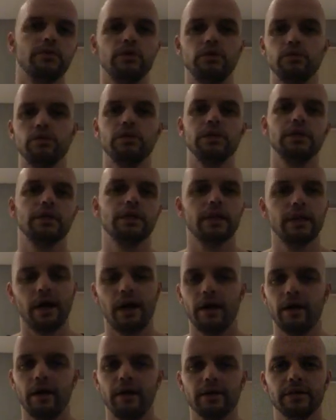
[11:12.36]
dudes in
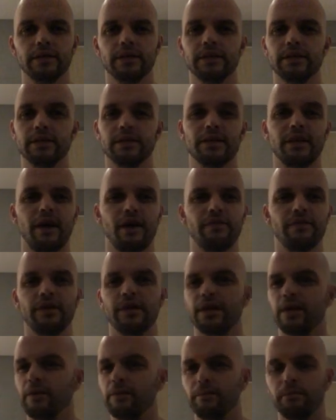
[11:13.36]
kayaks and stuff,
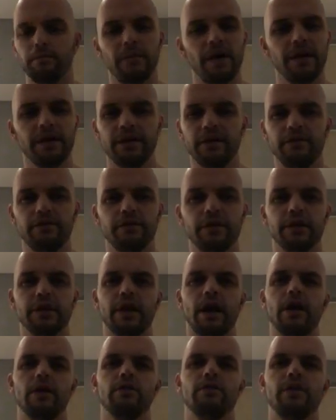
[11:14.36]
and many different
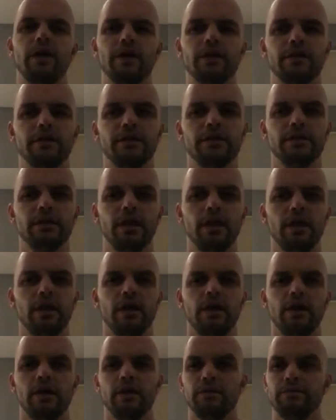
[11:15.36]
kind of athletes
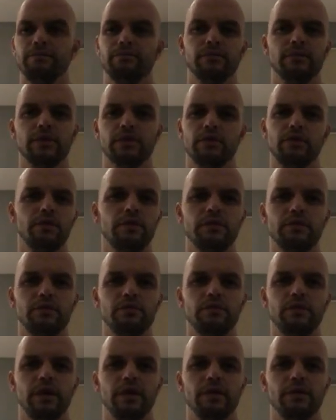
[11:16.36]
couldn't
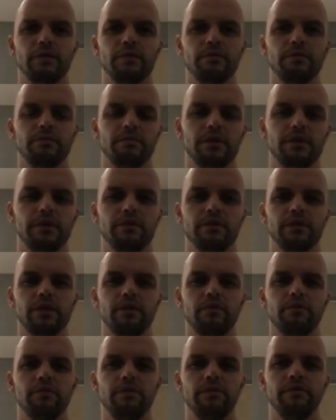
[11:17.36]
do that, because
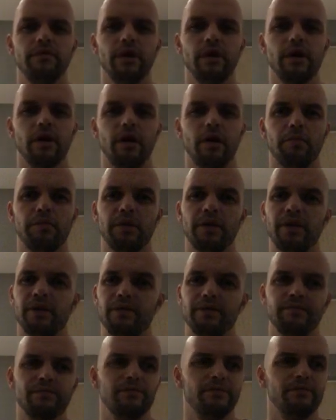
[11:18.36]
they would be fuck up.
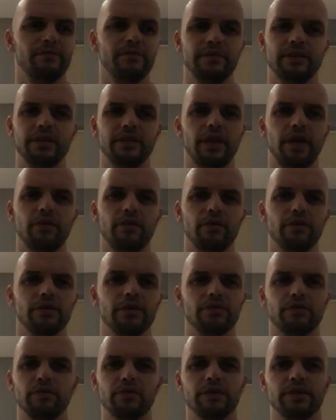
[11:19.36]
And
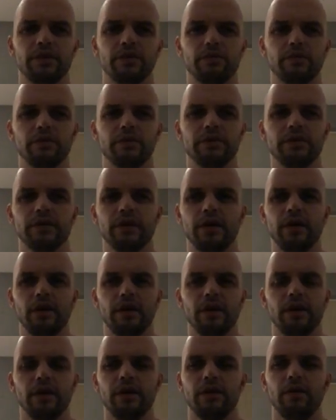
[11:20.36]
steroids, no steroids,
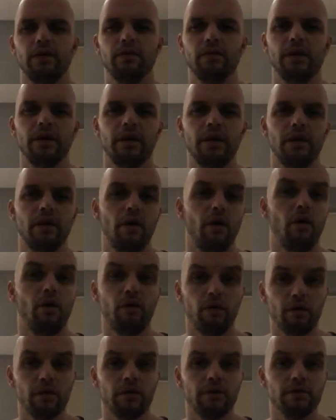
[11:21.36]
you know.
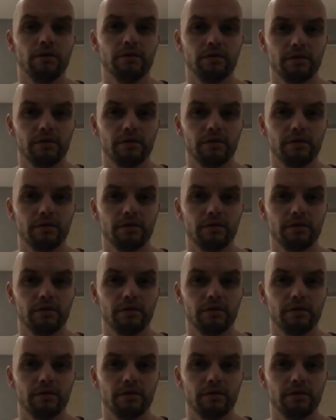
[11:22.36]
Or